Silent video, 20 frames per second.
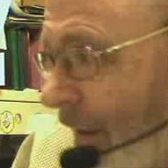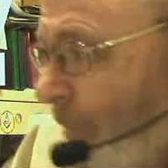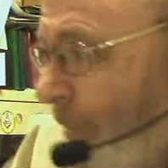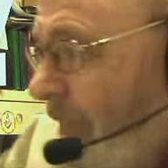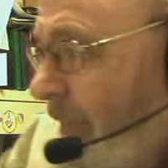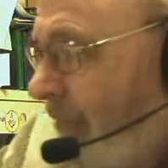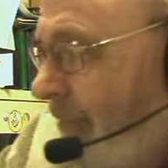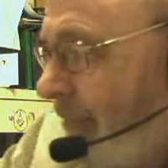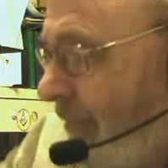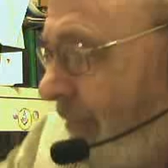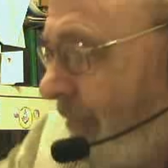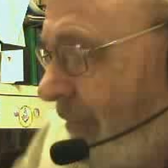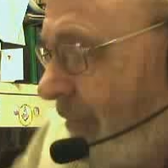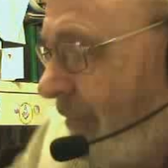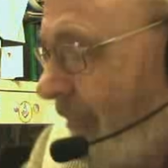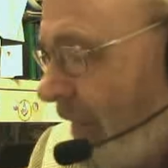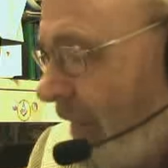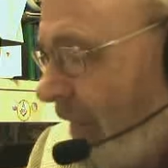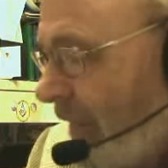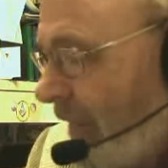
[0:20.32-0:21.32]
it
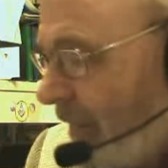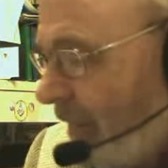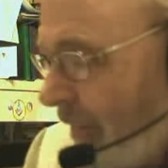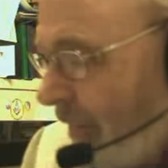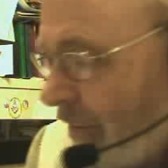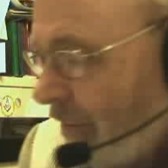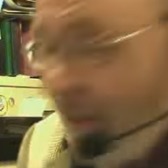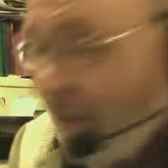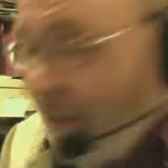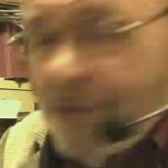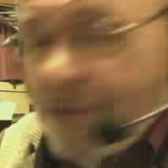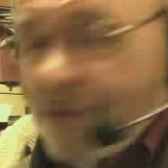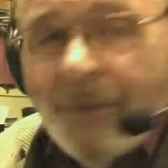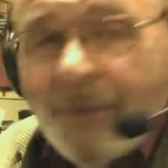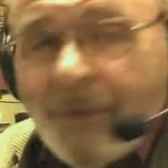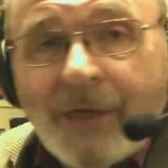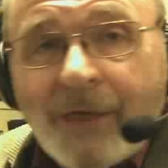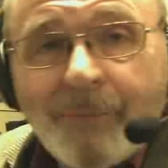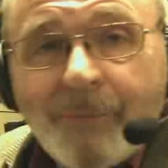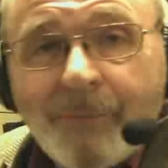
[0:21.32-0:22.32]

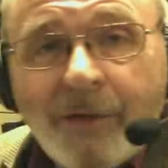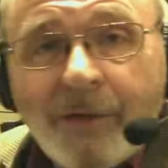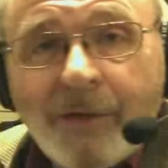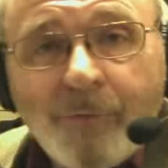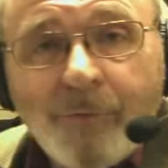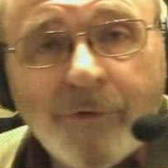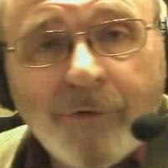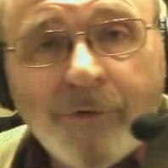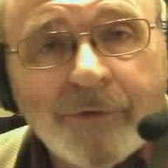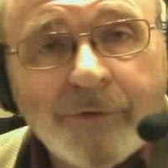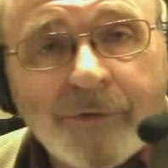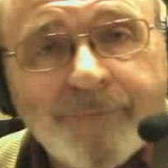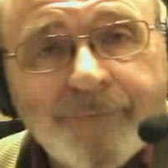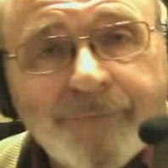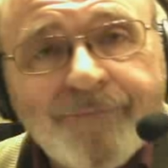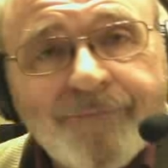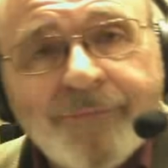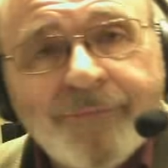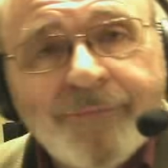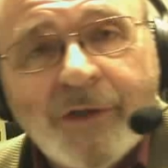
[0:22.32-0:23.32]
unspotted by the world
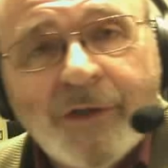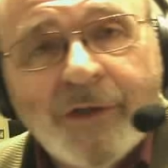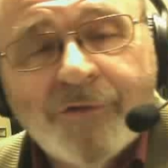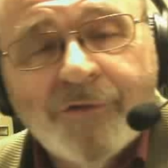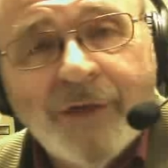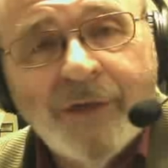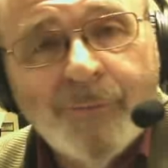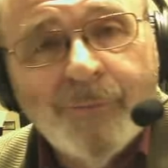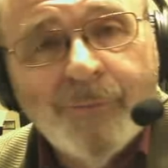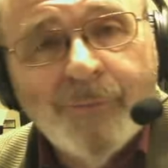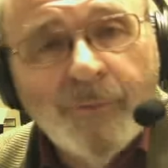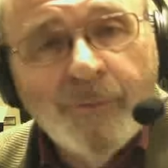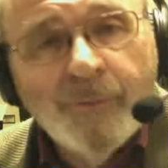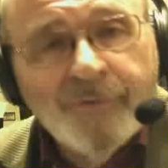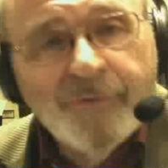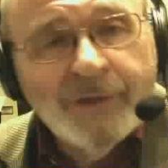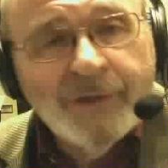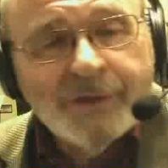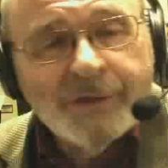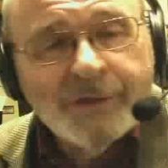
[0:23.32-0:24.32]
as an emblem of
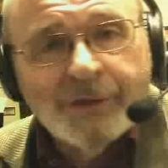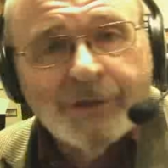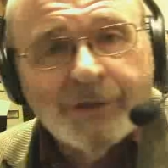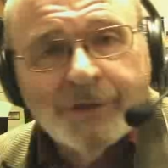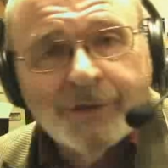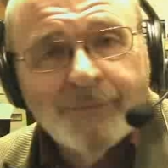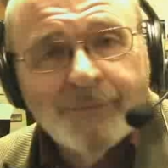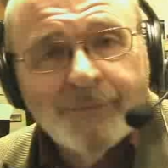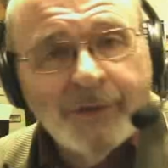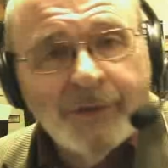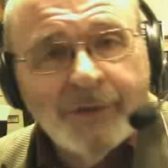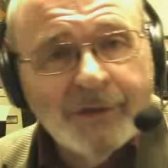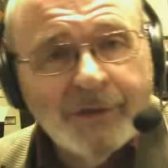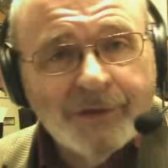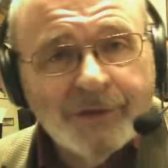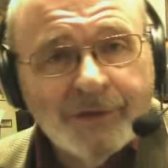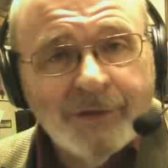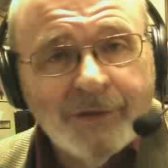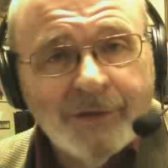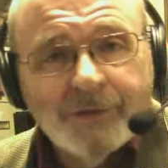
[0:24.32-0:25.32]
innocence because
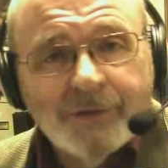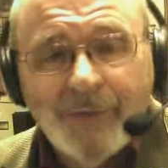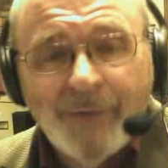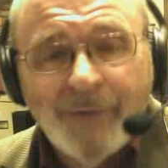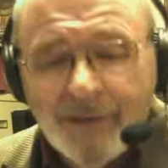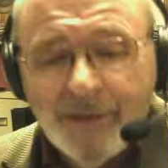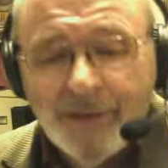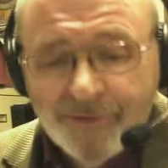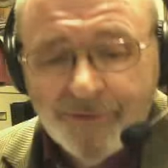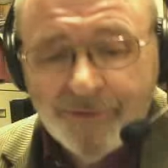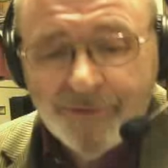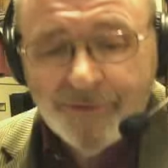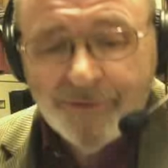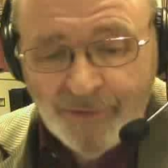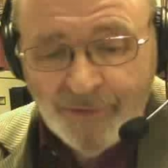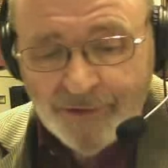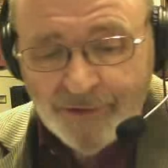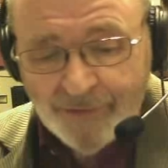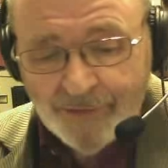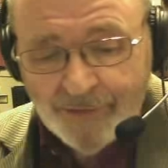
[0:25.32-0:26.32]
it is a badge of a
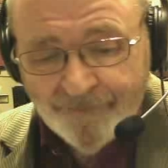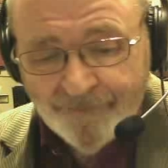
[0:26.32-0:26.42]
Mason.